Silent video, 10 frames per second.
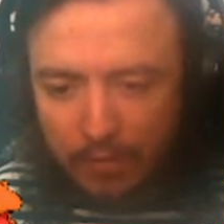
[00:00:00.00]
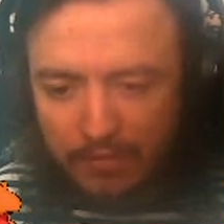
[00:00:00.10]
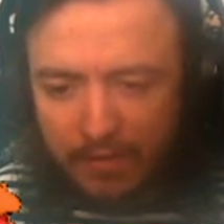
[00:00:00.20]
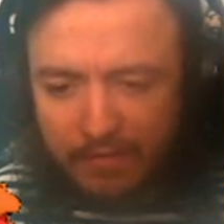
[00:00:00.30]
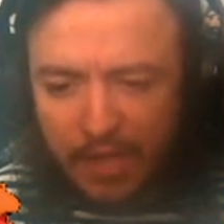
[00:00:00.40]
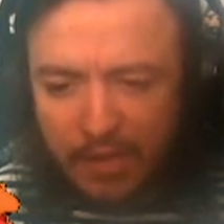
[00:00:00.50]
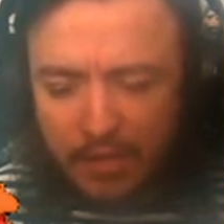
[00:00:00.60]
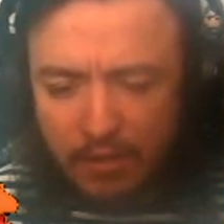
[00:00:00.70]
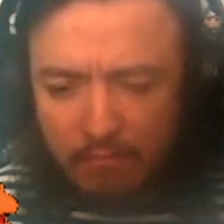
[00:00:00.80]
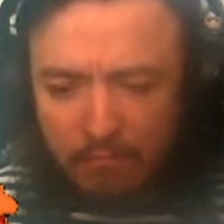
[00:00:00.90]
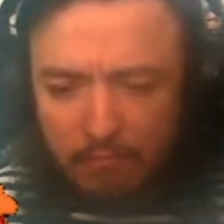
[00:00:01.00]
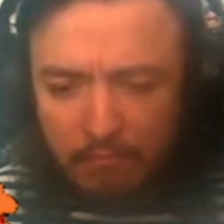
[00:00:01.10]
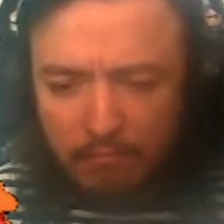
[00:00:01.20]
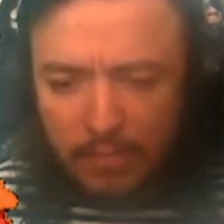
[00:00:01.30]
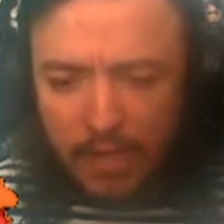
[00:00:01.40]
Oh, is this that
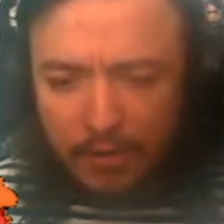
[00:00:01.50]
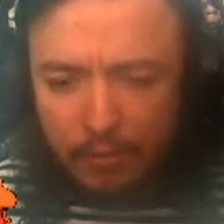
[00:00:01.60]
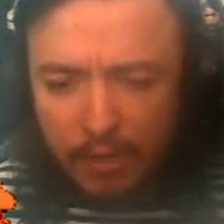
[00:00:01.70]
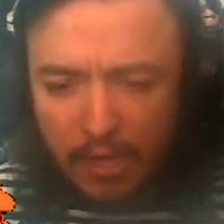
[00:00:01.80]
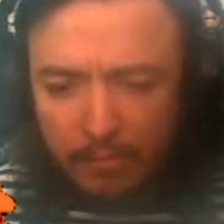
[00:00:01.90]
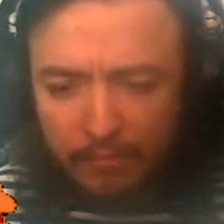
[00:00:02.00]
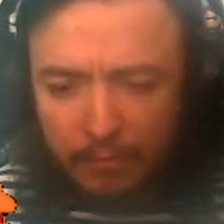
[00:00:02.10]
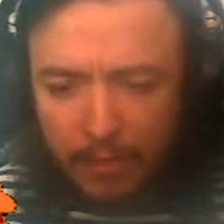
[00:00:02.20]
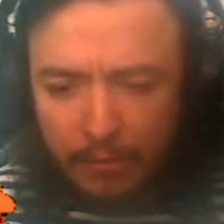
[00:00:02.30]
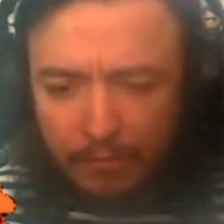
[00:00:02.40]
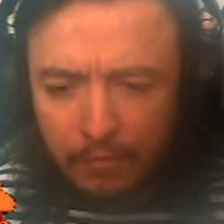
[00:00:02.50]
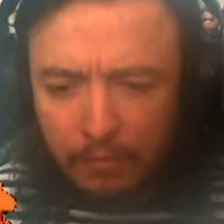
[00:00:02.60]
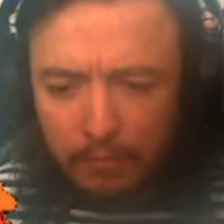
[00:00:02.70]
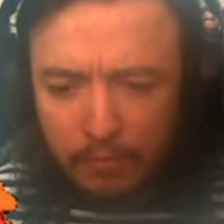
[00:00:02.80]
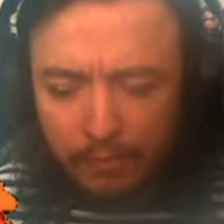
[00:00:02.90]
new game that's out
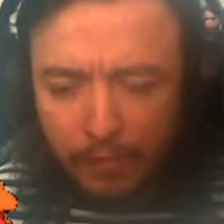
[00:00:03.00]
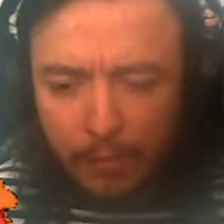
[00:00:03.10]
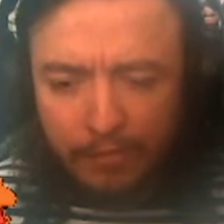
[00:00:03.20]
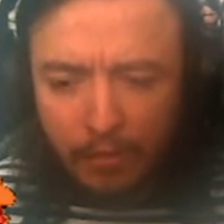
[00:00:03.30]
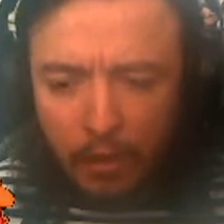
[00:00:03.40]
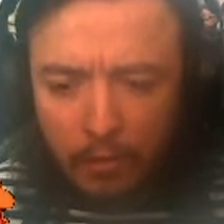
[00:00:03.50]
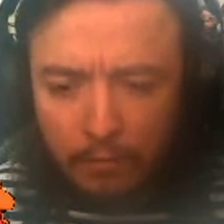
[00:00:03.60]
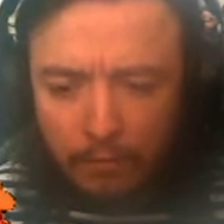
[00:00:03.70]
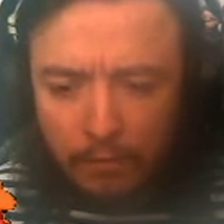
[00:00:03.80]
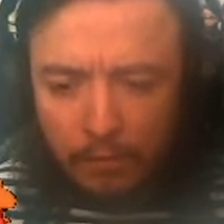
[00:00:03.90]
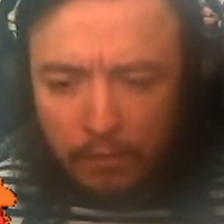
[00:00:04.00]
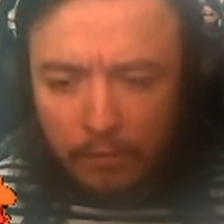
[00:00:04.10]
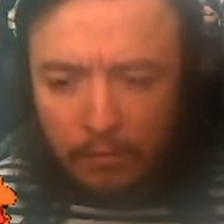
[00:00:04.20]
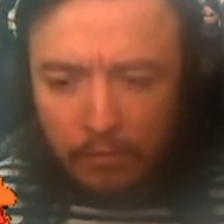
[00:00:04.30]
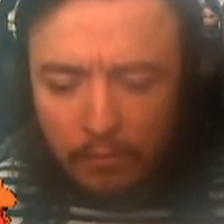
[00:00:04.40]
soon? I forgot what it's called.
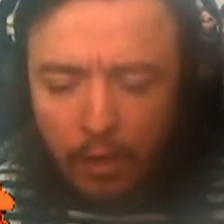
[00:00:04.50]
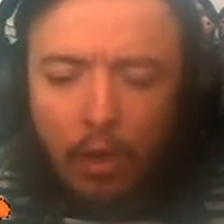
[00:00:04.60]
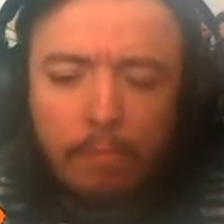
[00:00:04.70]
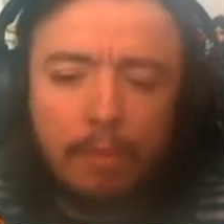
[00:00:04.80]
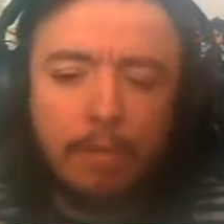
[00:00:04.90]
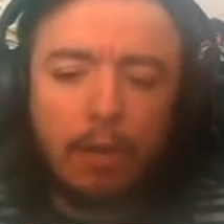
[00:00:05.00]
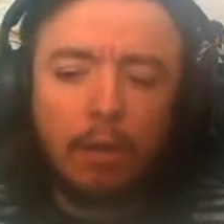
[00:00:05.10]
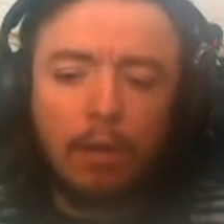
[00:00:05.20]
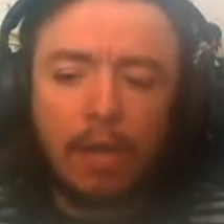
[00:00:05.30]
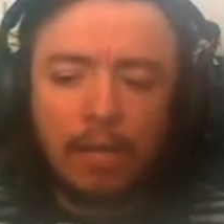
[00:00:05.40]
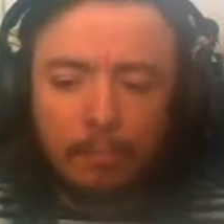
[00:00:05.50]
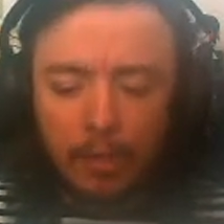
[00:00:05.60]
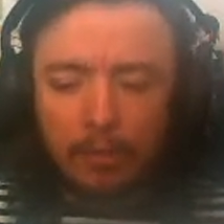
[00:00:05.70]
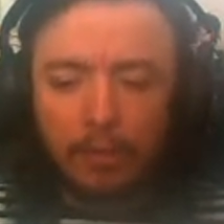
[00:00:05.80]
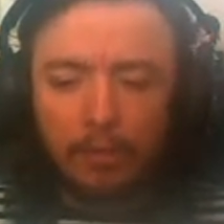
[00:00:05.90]
Oh, maybe not.
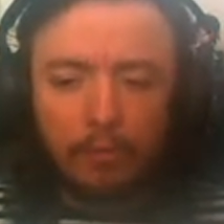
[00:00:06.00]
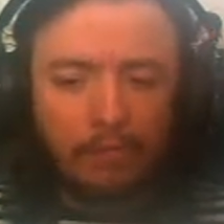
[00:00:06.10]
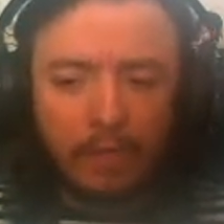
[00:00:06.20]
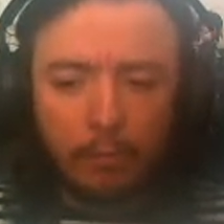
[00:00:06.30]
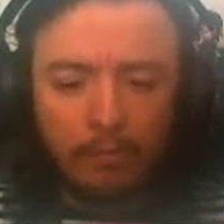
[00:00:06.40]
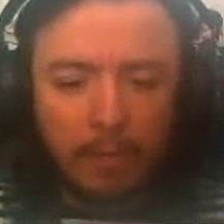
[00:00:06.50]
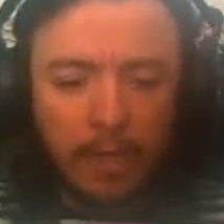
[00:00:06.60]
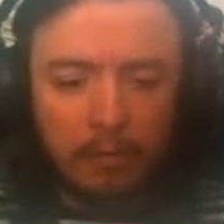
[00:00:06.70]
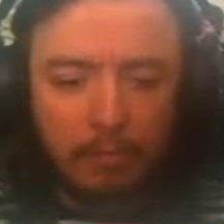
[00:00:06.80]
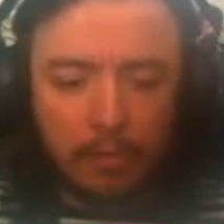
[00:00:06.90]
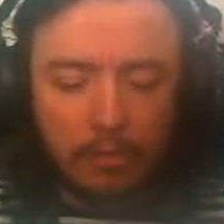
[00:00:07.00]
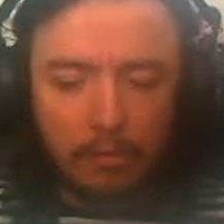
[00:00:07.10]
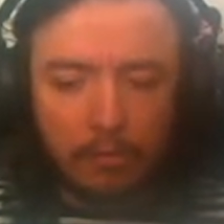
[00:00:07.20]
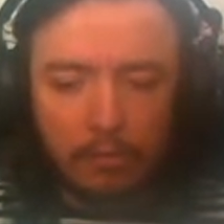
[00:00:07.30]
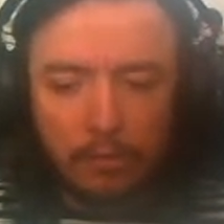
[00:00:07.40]
Annapurna. I don't think it was by
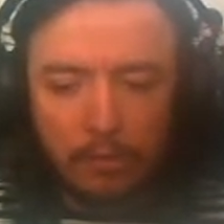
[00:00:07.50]
Annapurna.